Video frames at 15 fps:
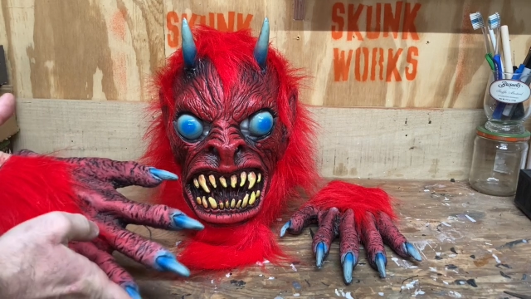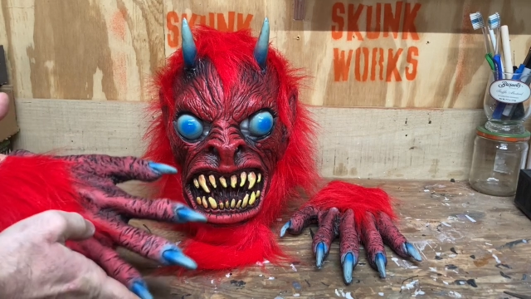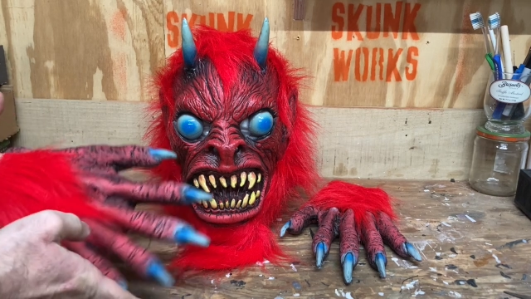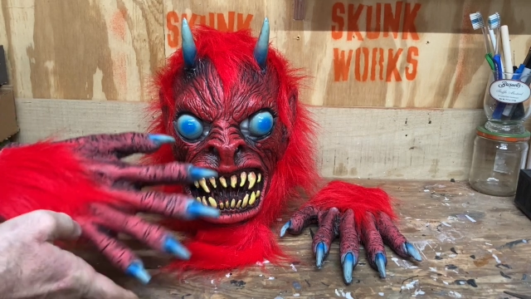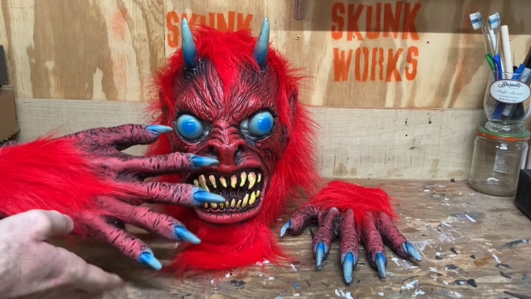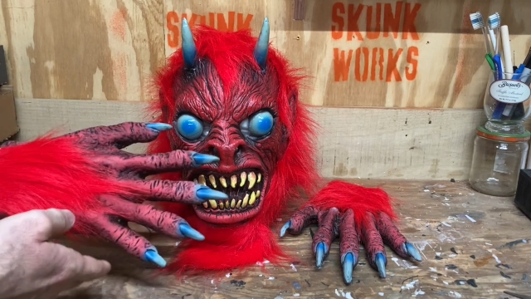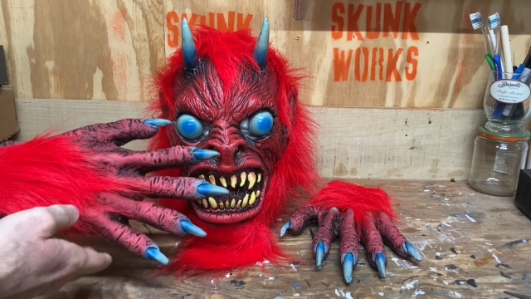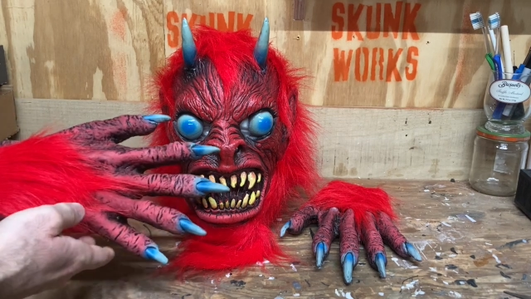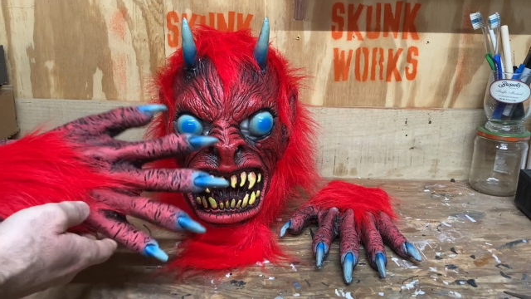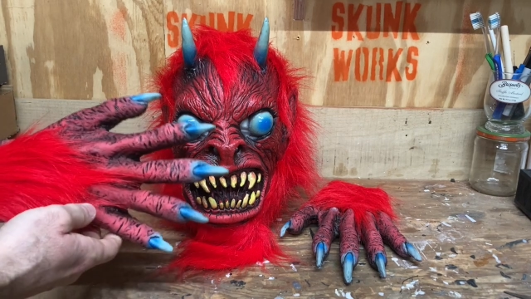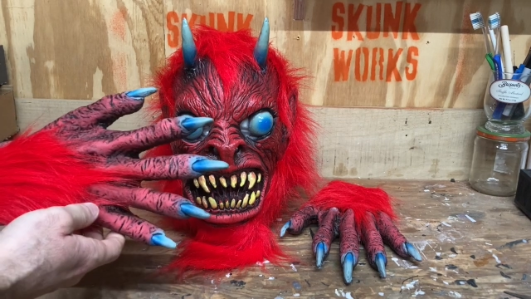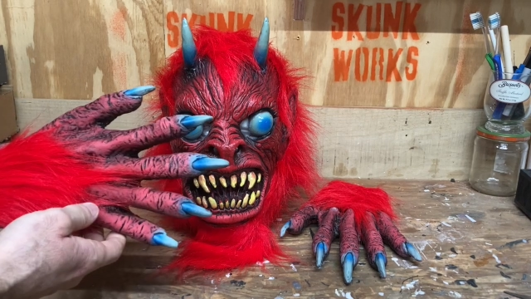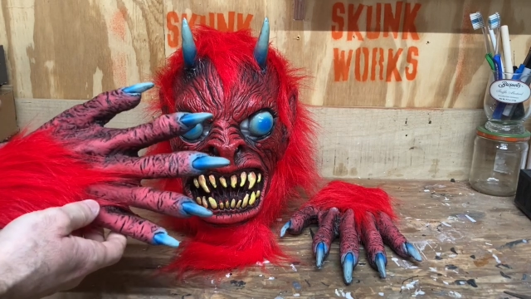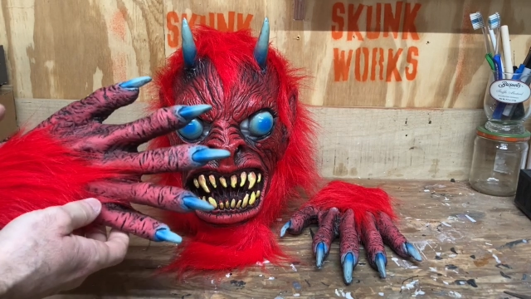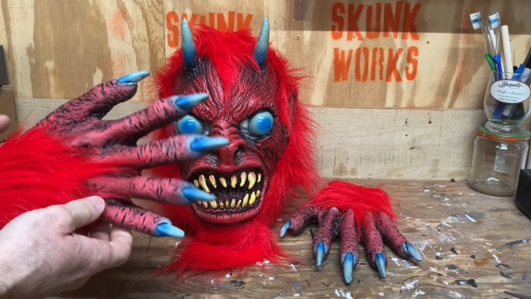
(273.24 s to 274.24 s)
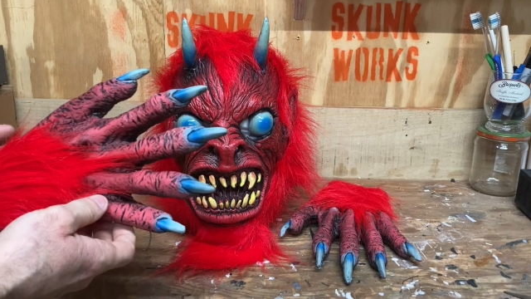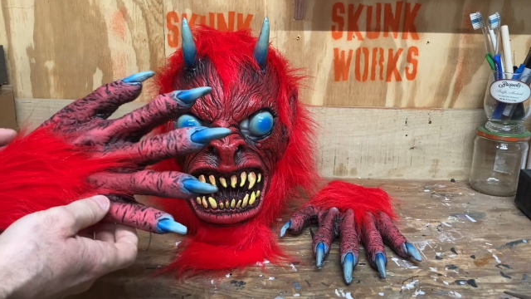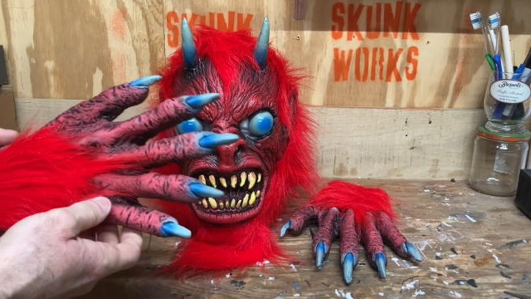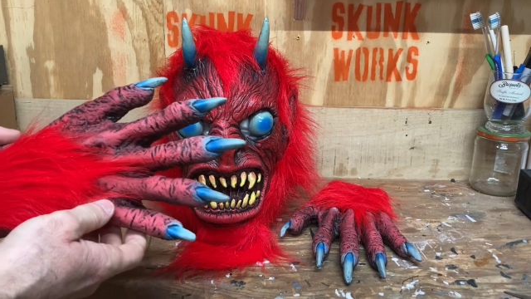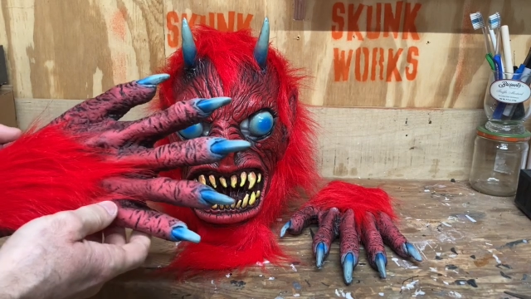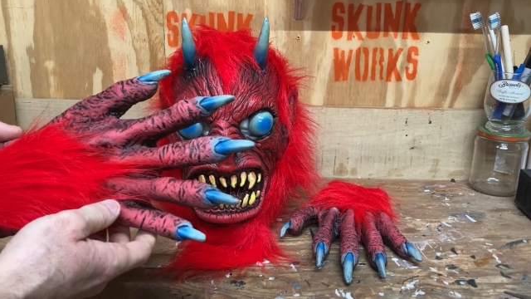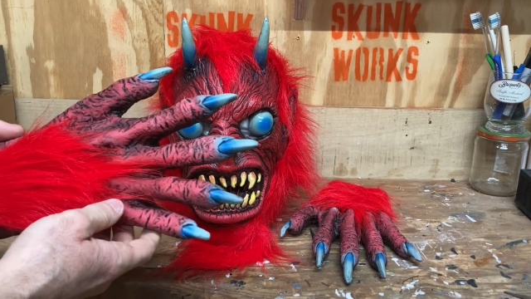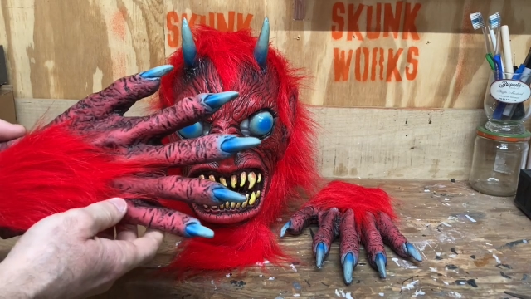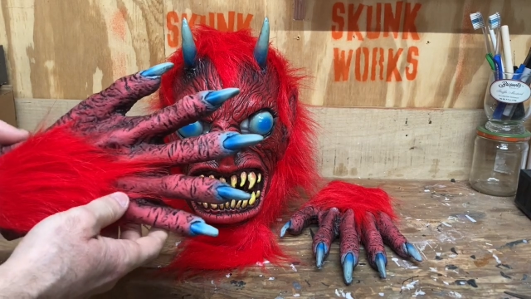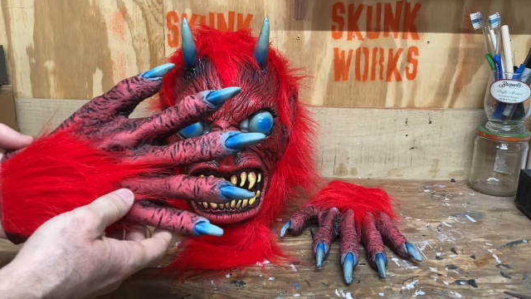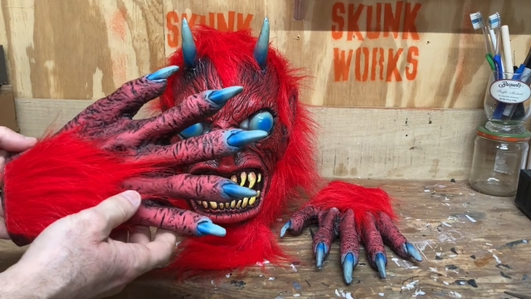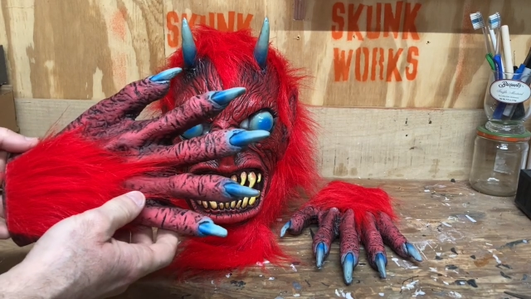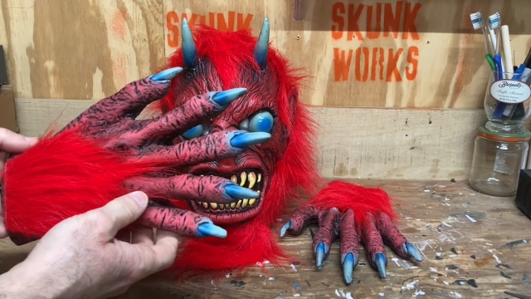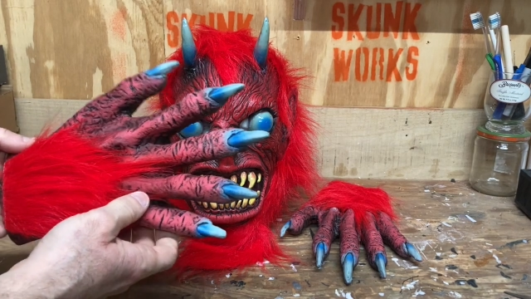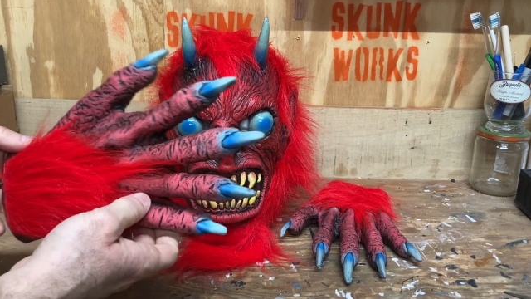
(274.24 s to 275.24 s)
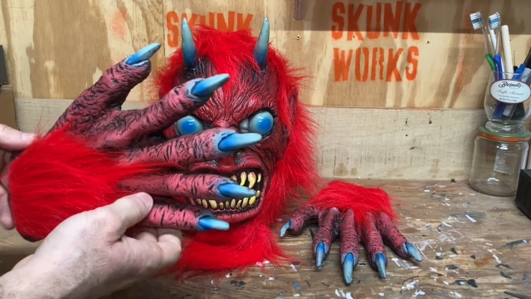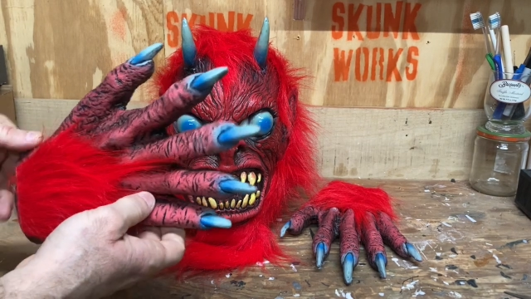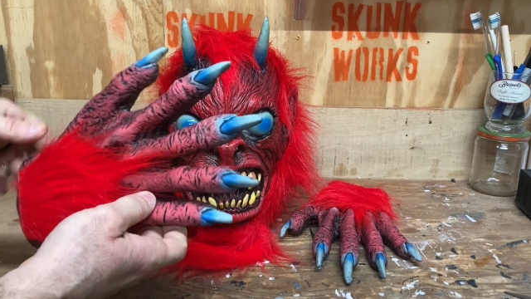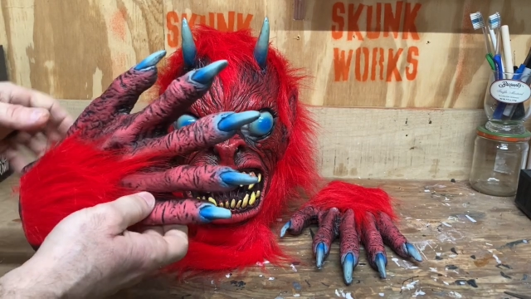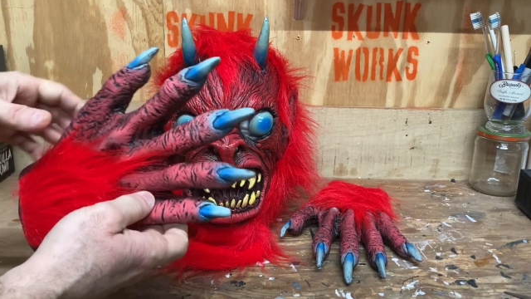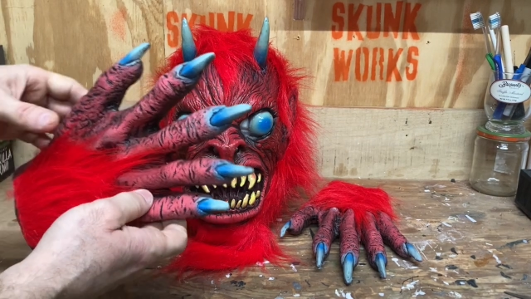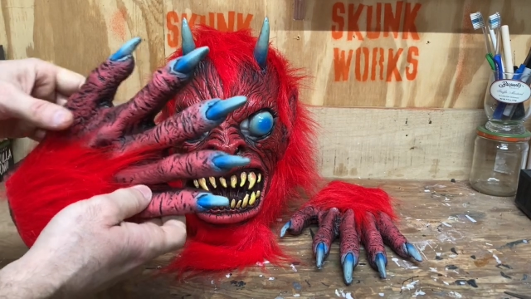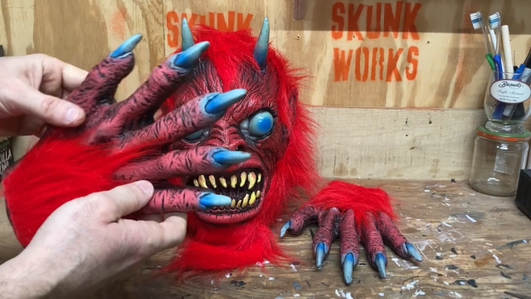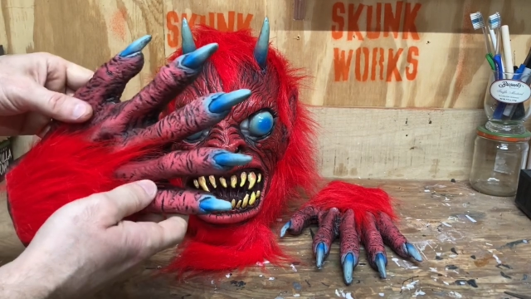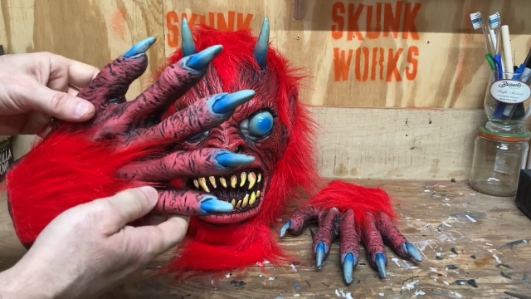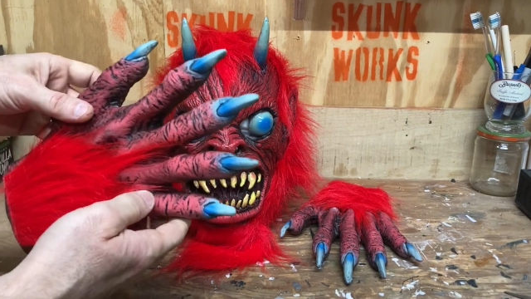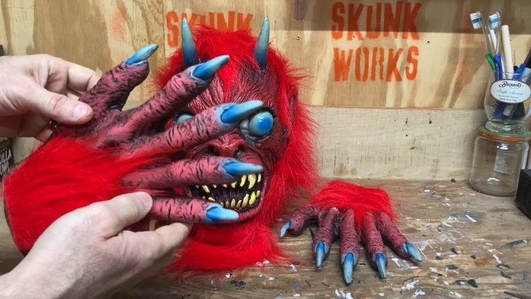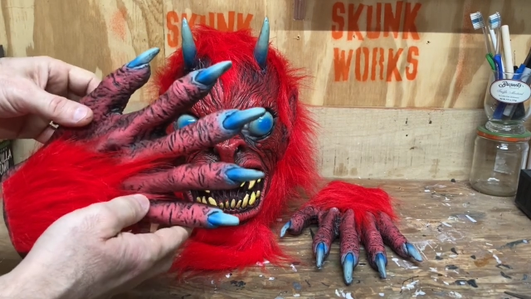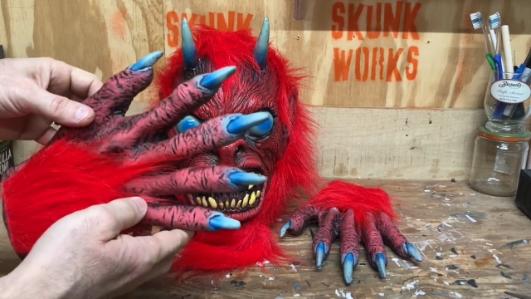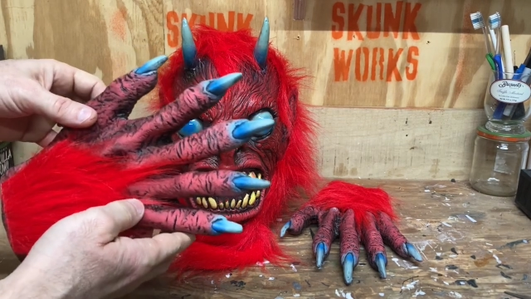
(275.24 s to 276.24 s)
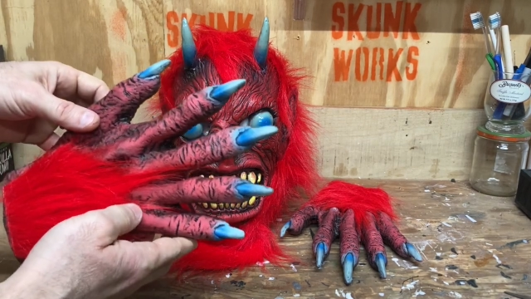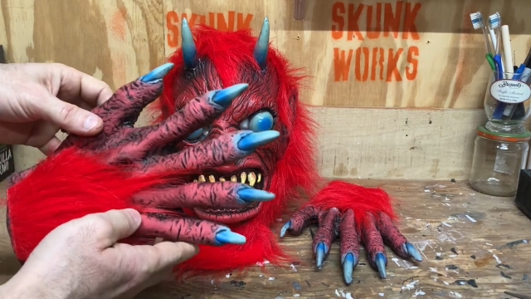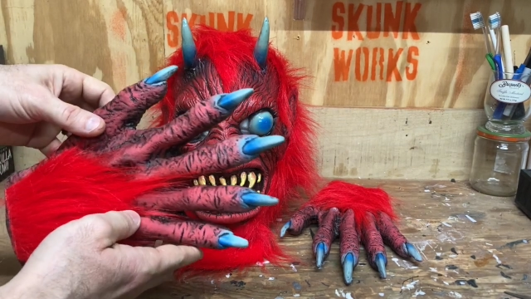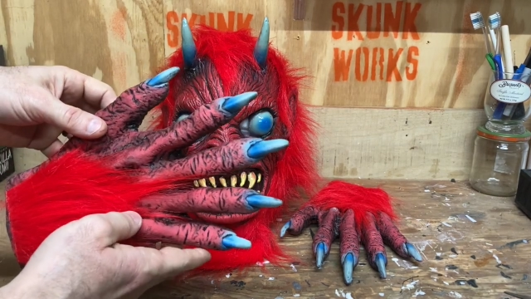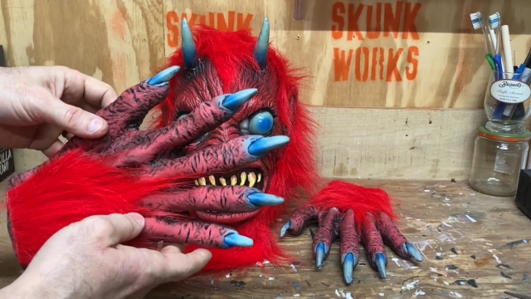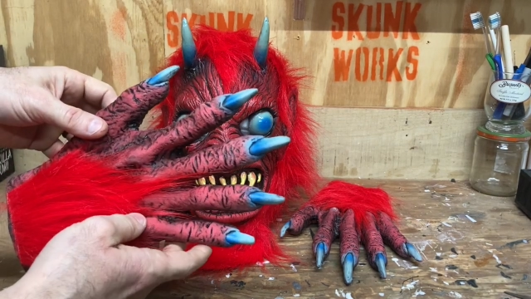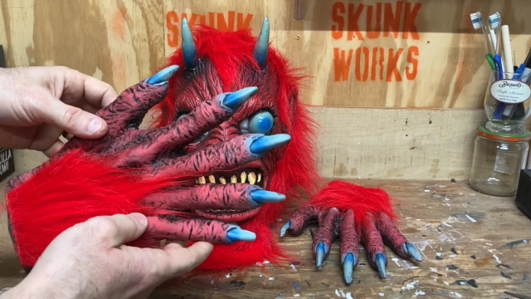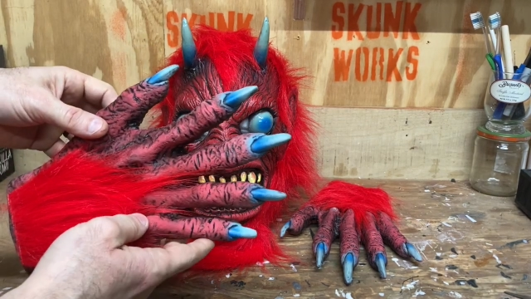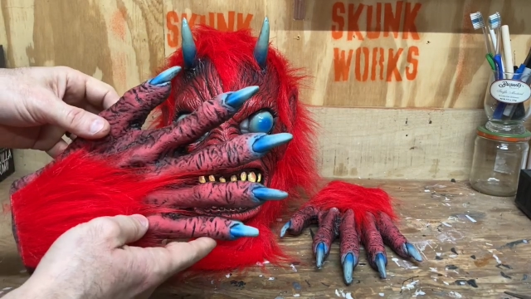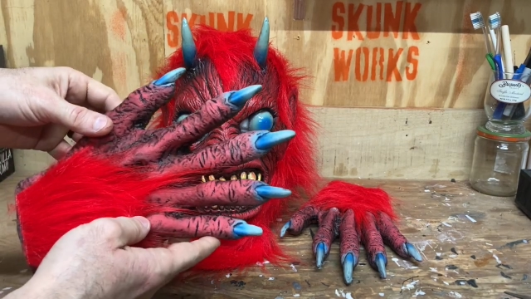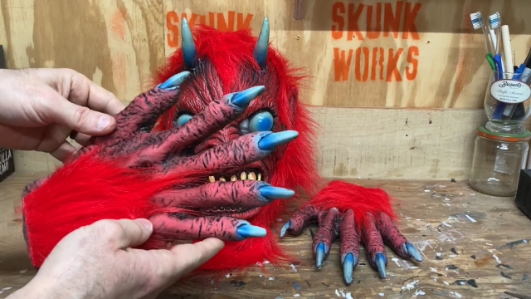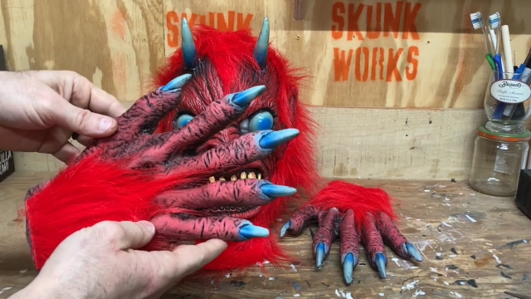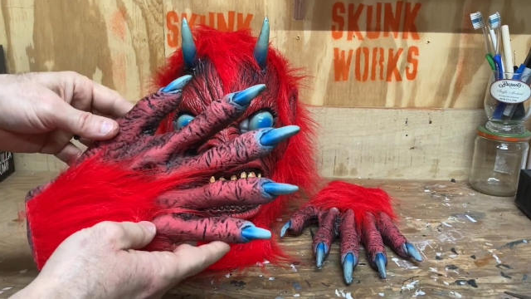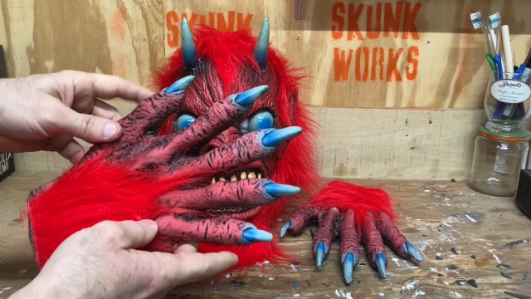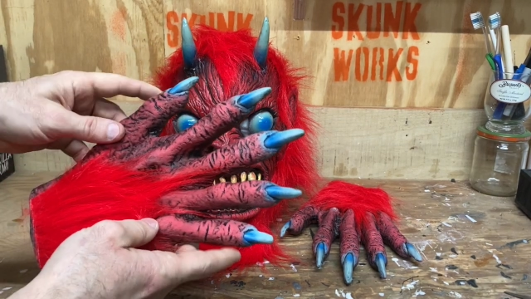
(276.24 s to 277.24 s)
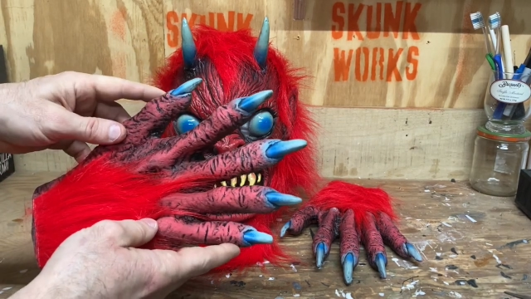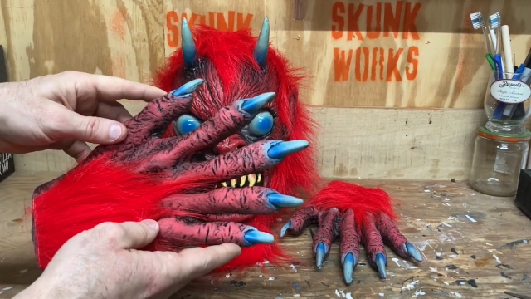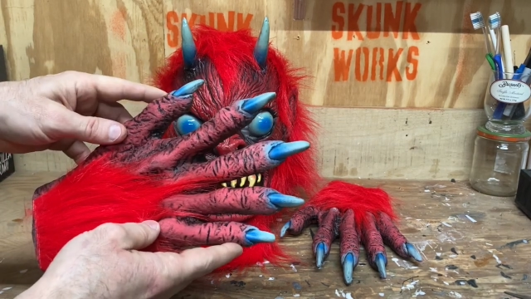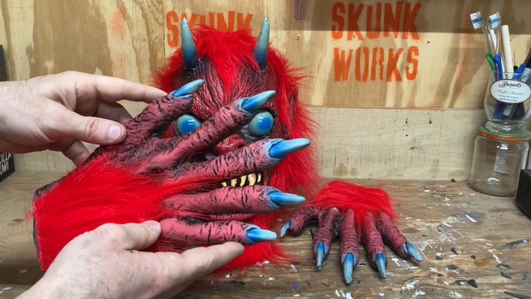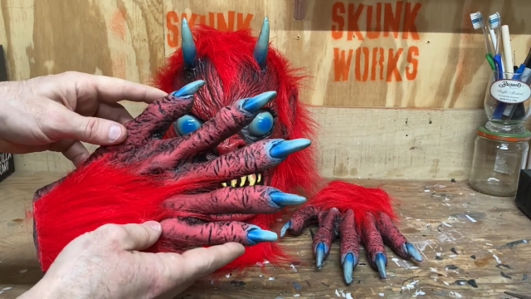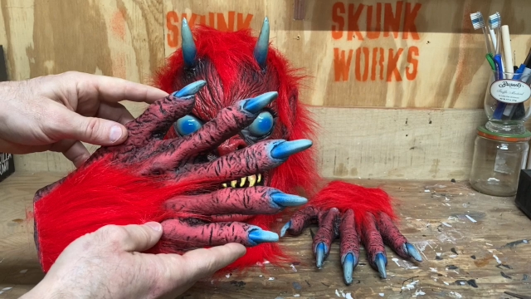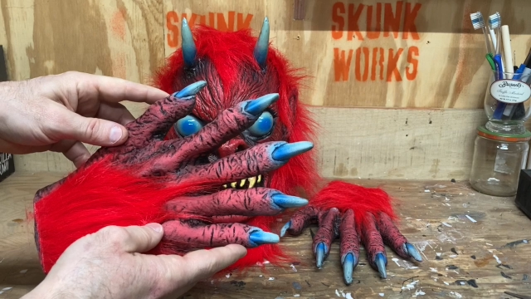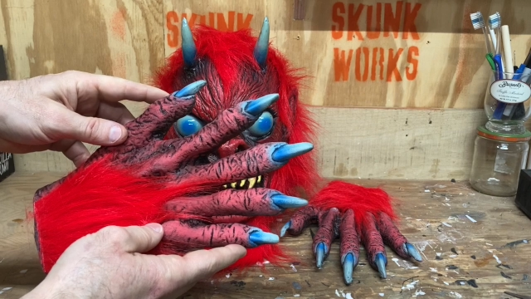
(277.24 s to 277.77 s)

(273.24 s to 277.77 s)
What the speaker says: Nobody's mouth can be seen.